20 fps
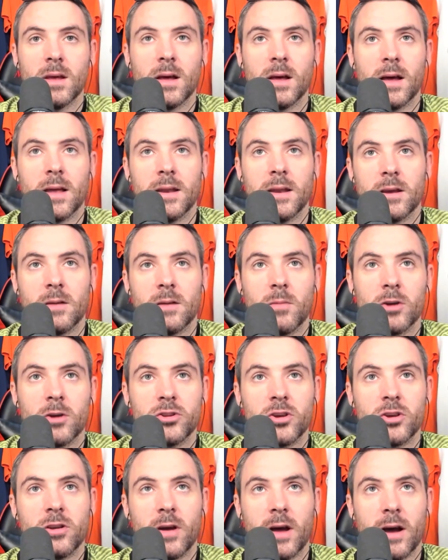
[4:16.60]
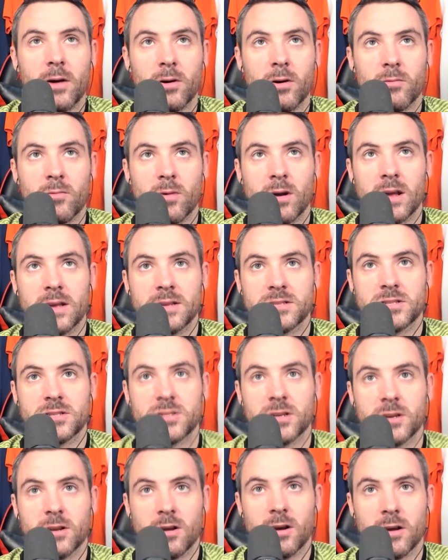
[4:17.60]
I don't know how it relates
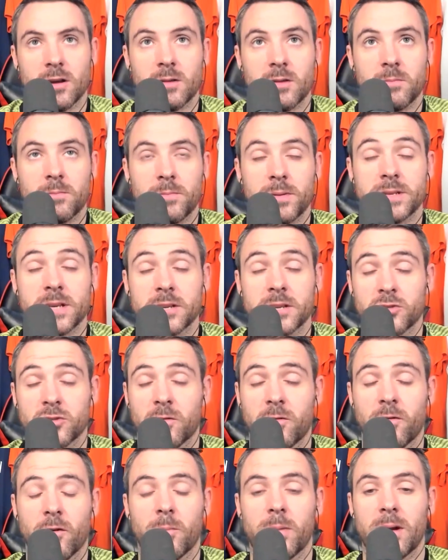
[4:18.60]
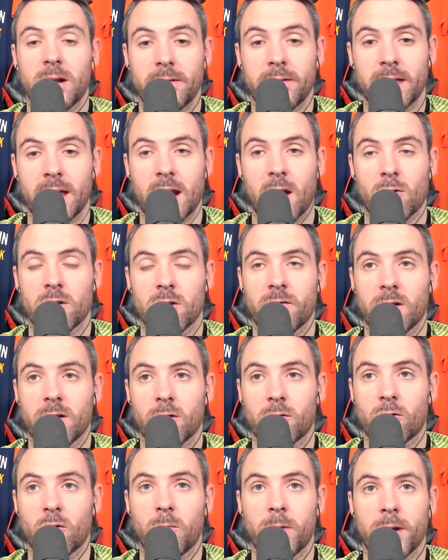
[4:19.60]
to like potential football in the area for
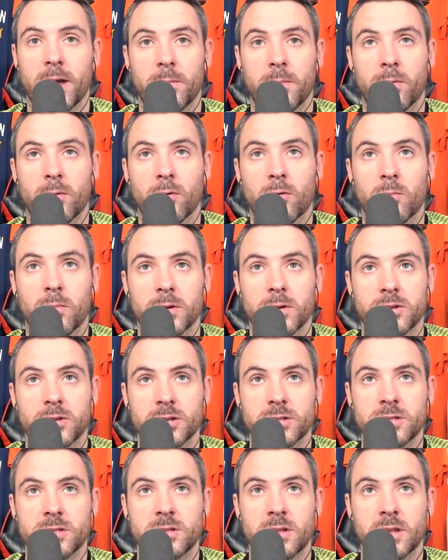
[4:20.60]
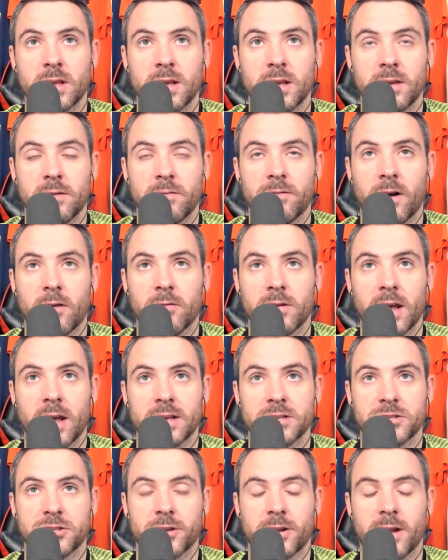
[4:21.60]
local people, but does the
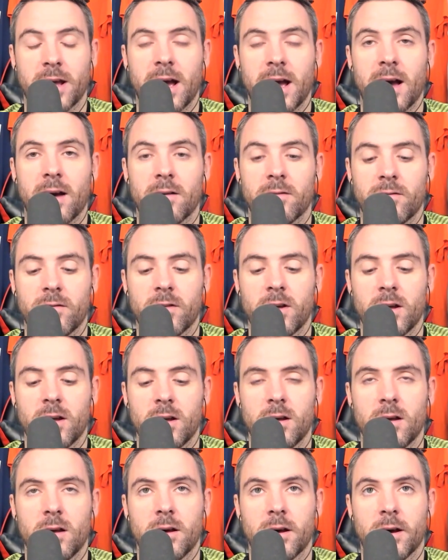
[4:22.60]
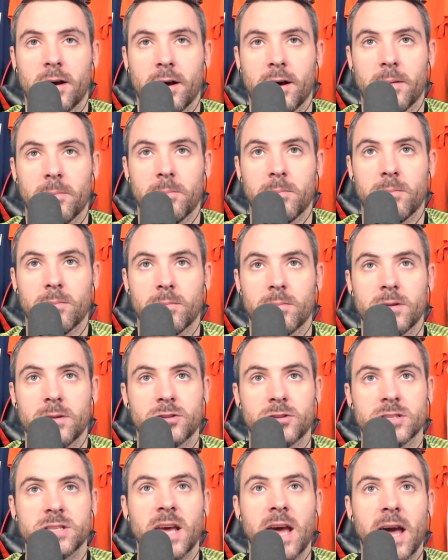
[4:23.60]
foundation have,
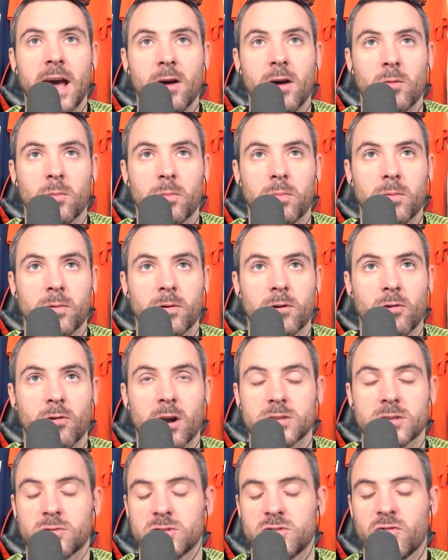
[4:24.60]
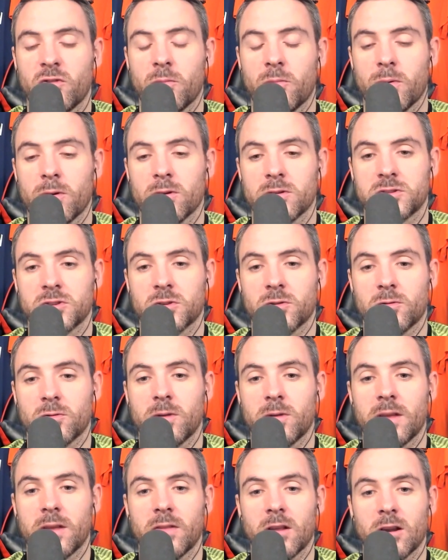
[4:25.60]
does it help grassroots football at
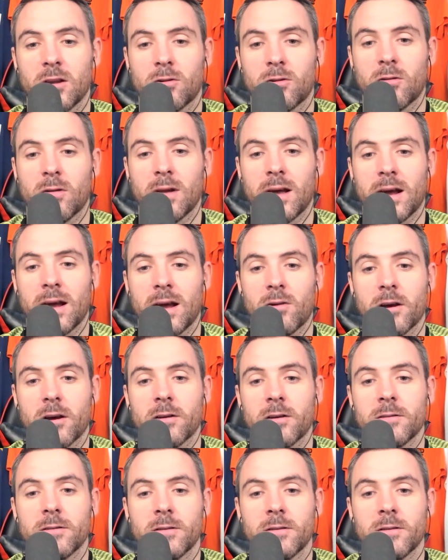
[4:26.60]
all in the local area?